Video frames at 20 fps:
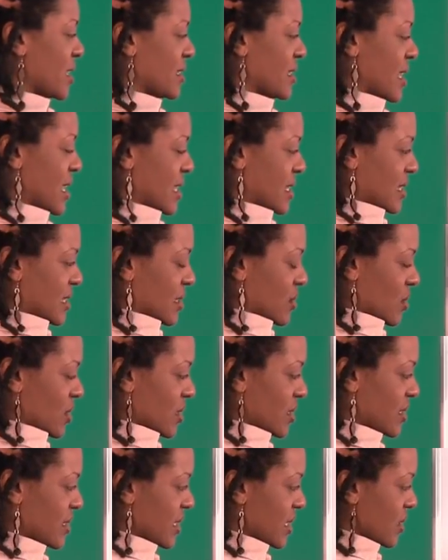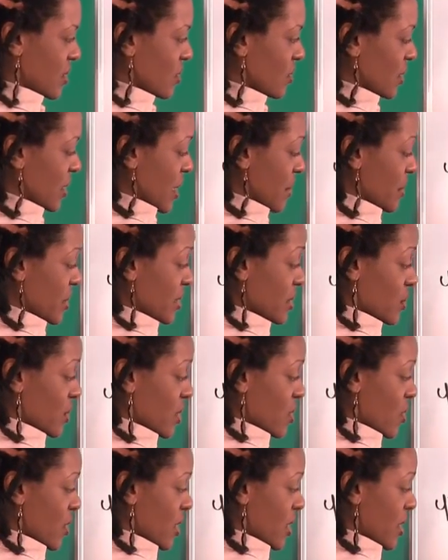in single numbers.
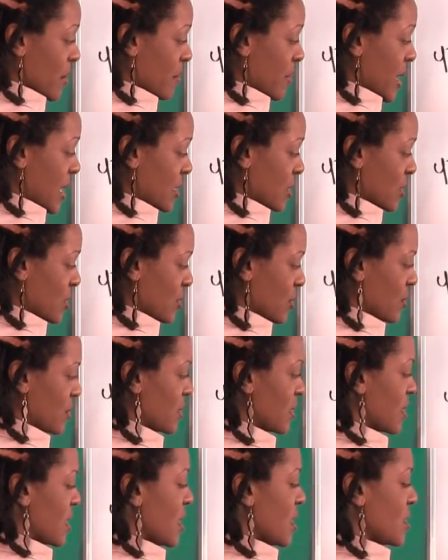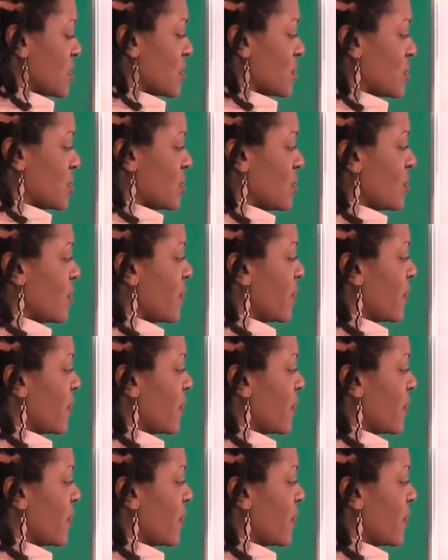We're going up by twos. So 2,